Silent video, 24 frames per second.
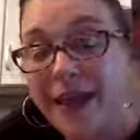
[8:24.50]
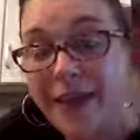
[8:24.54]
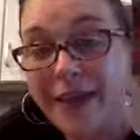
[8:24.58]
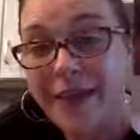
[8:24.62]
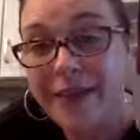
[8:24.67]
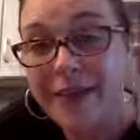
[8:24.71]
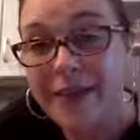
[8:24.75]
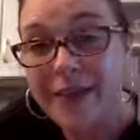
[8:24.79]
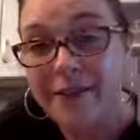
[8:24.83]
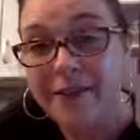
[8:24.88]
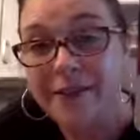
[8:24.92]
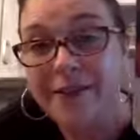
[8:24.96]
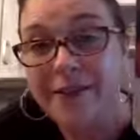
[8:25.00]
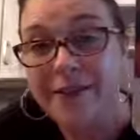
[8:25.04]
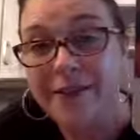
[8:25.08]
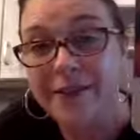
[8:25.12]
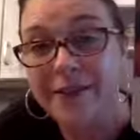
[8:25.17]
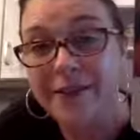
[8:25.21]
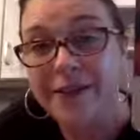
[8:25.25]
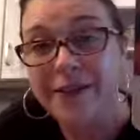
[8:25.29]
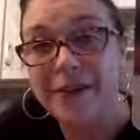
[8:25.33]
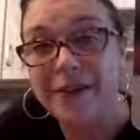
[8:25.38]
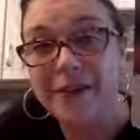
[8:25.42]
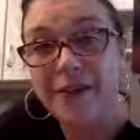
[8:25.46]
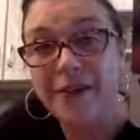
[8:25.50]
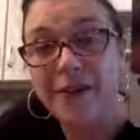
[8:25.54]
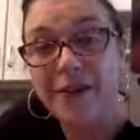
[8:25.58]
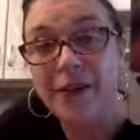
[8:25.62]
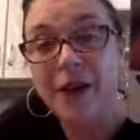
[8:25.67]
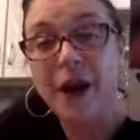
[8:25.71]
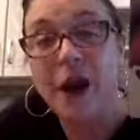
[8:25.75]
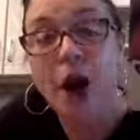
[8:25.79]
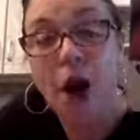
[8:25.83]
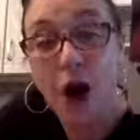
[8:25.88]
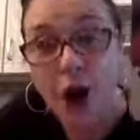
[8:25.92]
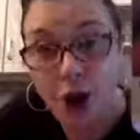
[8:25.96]
is
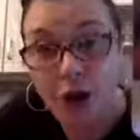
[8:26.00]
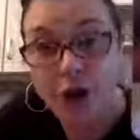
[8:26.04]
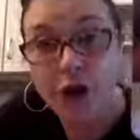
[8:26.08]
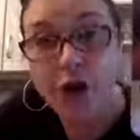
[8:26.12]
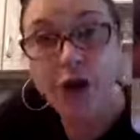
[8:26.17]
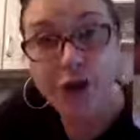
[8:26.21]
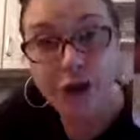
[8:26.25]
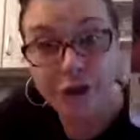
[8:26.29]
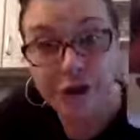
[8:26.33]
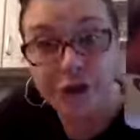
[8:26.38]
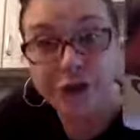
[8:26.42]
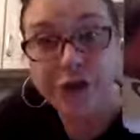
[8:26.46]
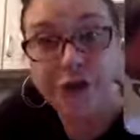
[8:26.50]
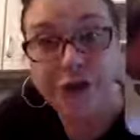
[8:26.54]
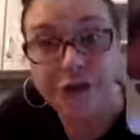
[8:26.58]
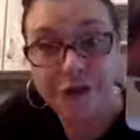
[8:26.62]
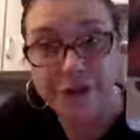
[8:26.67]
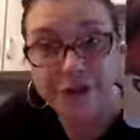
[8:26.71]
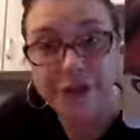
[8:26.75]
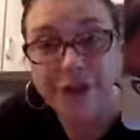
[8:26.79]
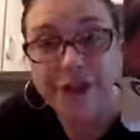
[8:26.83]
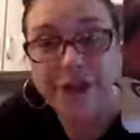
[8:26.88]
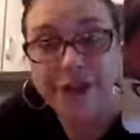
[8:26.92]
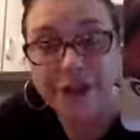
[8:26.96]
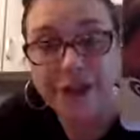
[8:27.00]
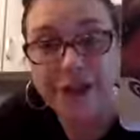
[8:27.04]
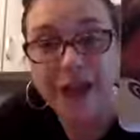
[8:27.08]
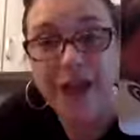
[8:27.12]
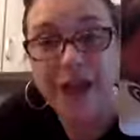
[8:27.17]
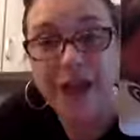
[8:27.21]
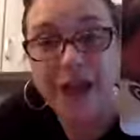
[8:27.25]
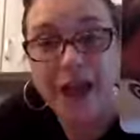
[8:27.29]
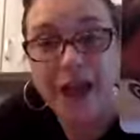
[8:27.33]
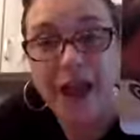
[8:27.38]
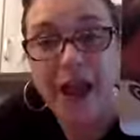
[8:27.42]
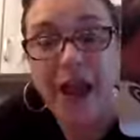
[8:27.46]
harder.
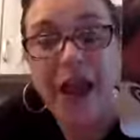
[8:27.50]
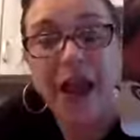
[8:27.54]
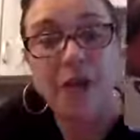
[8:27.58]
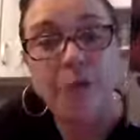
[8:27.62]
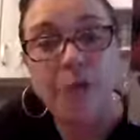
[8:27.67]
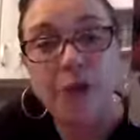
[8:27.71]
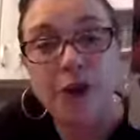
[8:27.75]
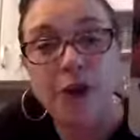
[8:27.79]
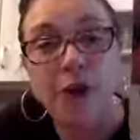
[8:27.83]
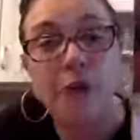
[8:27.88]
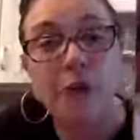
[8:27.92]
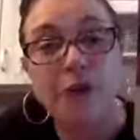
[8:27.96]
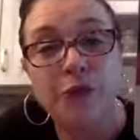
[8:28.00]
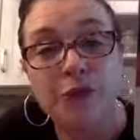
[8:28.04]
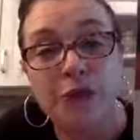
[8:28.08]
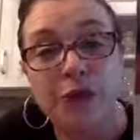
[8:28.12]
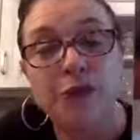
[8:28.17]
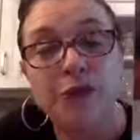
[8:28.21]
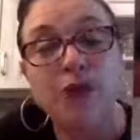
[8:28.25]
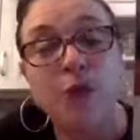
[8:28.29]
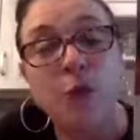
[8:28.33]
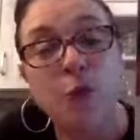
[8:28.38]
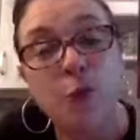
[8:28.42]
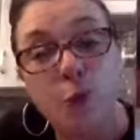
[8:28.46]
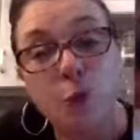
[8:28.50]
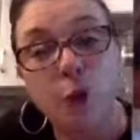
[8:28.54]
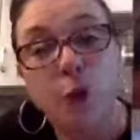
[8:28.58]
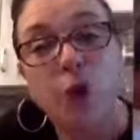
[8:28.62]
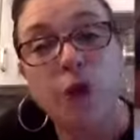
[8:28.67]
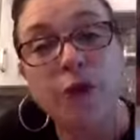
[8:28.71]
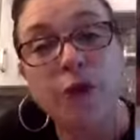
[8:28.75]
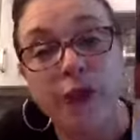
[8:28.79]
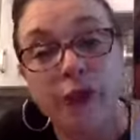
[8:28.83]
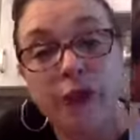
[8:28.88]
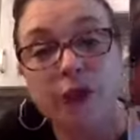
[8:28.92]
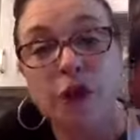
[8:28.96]
And what you think the
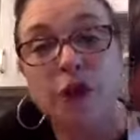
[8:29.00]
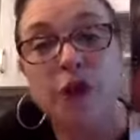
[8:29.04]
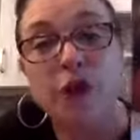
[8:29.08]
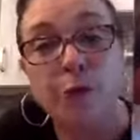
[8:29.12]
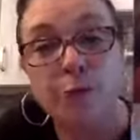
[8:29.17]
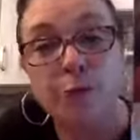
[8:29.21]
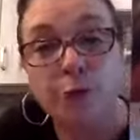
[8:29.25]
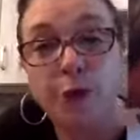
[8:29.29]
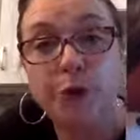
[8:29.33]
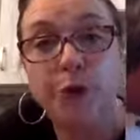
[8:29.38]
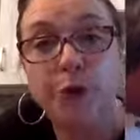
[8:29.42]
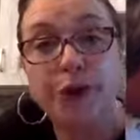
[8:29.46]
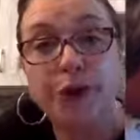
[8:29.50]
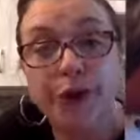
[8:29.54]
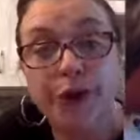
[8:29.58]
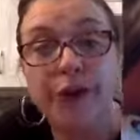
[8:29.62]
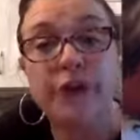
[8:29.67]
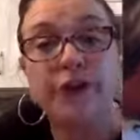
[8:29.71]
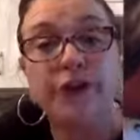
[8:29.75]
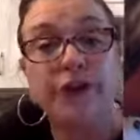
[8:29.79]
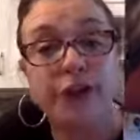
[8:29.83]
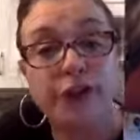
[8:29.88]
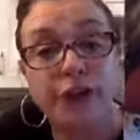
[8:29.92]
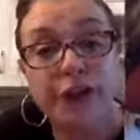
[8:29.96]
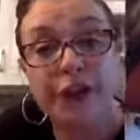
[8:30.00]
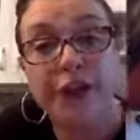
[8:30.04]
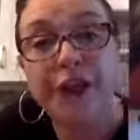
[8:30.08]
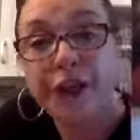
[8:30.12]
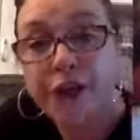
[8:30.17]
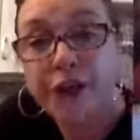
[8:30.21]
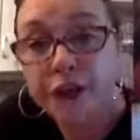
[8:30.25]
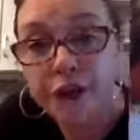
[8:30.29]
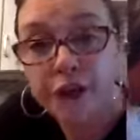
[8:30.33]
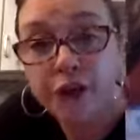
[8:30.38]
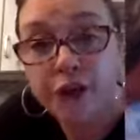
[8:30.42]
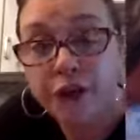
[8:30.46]
work that you're going to put in is going to
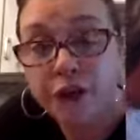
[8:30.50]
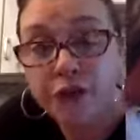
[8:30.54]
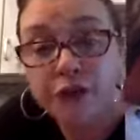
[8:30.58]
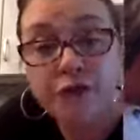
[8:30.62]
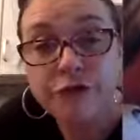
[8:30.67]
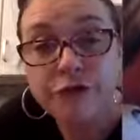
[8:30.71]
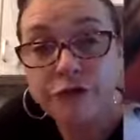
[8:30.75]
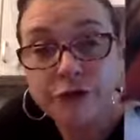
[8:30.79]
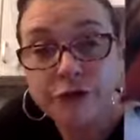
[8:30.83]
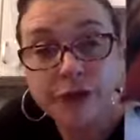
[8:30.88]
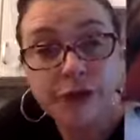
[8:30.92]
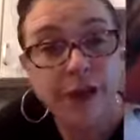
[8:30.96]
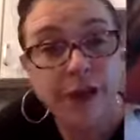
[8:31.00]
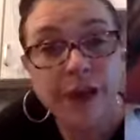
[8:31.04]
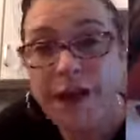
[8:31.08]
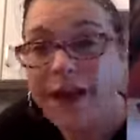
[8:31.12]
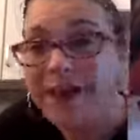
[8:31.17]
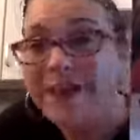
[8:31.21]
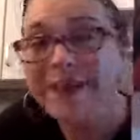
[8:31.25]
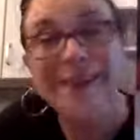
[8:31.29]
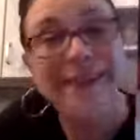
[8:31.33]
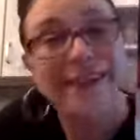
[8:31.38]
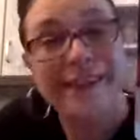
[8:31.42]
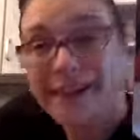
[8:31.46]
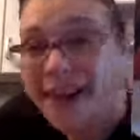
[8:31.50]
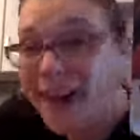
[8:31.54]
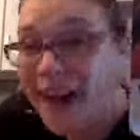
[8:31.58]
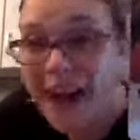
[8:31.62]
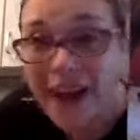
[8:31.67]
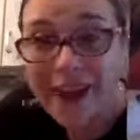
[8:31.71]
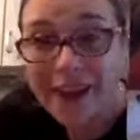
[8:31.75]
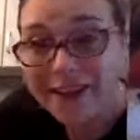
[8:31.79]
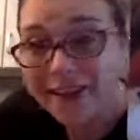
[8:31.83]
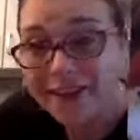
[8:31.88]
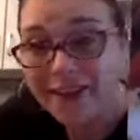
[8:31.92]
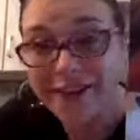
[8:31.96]
kill you, it's
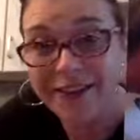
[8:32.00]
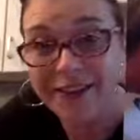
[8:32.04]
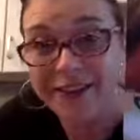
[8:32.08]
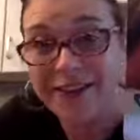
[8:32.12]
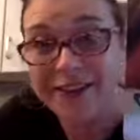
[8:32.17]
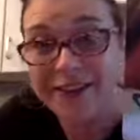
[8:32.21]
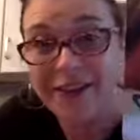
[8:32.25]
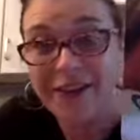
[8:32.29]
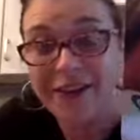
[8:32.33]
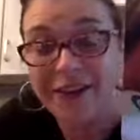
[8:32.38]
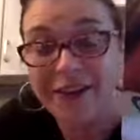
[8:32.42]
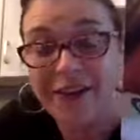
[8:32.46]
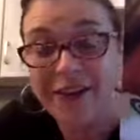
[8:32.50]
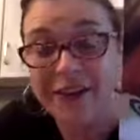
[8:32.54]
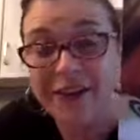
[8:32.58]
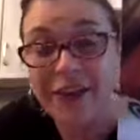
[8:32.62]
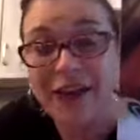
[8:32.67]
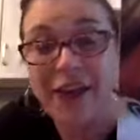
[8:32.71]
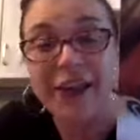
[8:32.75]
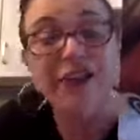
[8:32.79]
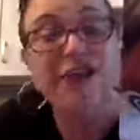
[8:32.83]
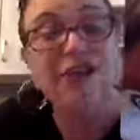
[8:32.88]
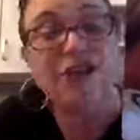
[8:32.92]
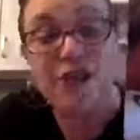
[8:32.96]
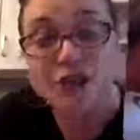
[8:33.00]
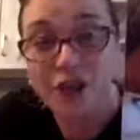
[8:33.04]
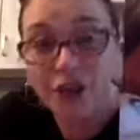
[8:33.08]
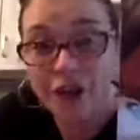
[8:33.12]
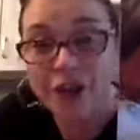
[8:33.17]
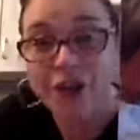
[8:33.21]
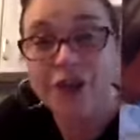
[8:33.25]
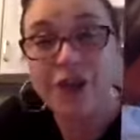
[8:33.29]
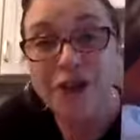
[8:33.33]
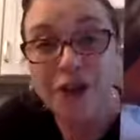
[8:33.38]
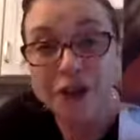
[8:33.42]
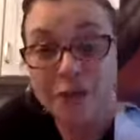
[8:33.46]
not. It's
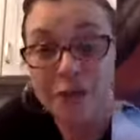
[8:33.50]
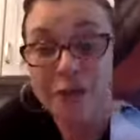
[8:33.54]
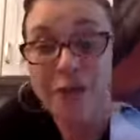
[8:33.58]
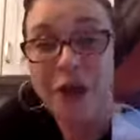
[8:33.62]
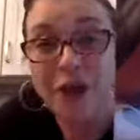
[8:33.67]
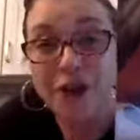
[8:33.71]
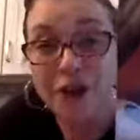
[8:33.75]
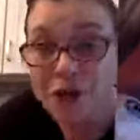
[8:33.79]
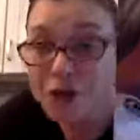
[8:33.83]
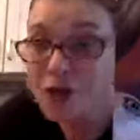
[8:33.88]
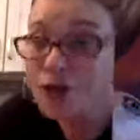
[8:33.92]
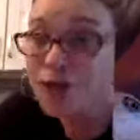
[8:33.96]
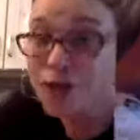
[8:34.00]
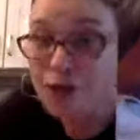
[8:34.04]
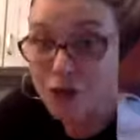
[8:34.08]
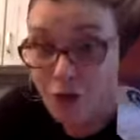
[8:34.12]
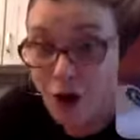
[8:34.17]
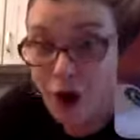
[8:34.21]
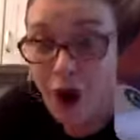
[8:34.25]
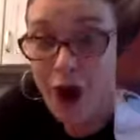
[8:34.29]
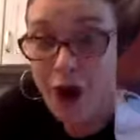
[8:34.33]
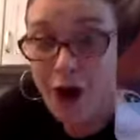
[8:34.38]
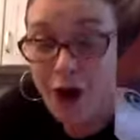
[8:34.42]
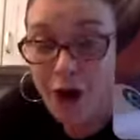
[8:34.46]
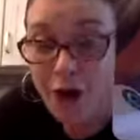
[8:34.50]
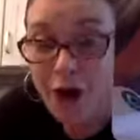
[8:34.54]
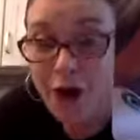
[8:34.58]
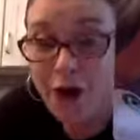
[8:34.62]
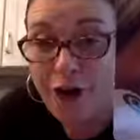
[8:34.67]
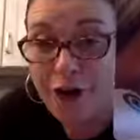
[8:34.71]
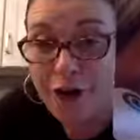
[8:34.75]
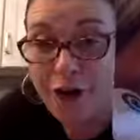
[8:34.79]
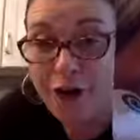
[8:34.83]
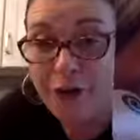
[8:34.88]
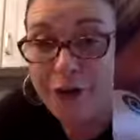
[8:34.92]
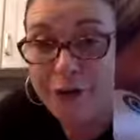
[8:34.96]
just going to make you
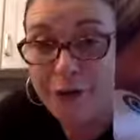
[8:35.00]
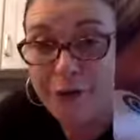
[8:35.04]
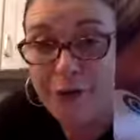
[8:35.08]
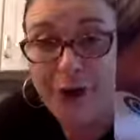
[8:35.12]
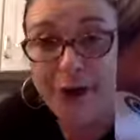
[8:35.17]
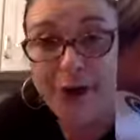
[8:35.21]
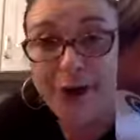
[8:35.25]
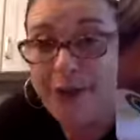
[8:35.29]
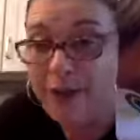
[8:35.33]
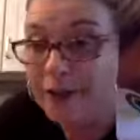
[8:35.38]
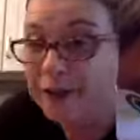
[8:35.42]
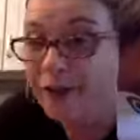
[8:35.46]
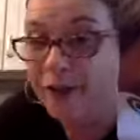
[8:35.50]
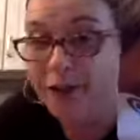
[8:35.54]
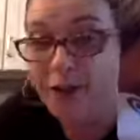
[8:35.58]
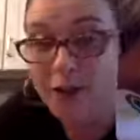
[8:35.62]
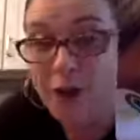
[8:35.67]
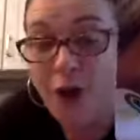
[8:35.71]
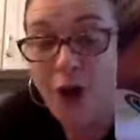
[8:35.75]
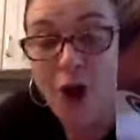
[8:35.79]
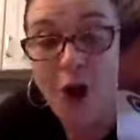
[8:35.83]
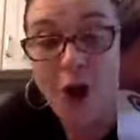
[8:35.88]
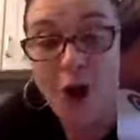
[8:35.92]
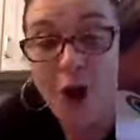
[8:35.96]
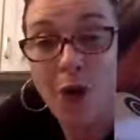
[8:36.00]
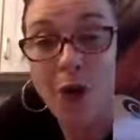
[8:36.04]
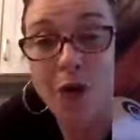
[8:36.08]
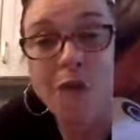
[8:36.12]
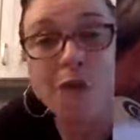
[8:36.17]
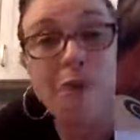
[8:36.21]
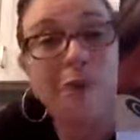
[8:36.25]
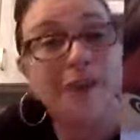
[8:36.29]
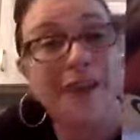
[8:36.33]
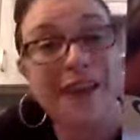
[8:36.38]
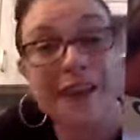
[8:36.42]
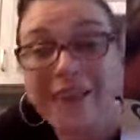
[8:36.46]
stronger, right? Like the song
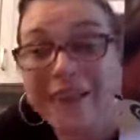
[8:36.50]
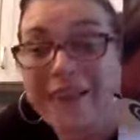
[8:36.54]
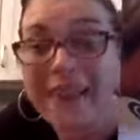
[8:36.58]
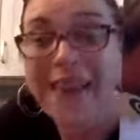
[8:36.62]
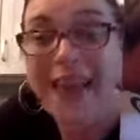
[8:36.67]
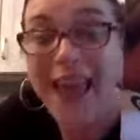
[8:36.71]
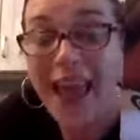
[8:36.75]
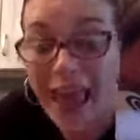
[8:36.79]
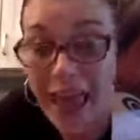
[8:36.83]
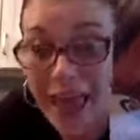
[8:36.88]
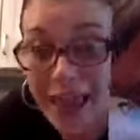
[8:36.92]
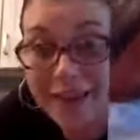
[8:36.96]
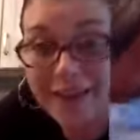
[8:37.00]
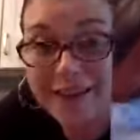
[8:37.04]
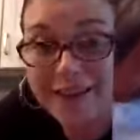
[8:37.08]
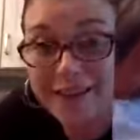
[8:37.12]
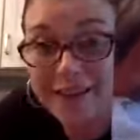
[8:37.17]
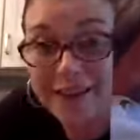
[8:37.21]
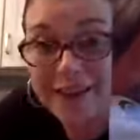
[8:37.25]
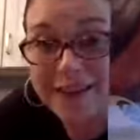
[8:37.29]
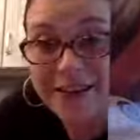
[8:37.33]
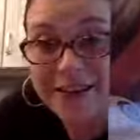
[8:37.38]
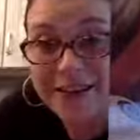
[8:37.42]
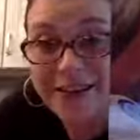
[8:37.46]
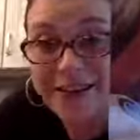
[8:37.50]
goes. But in the end,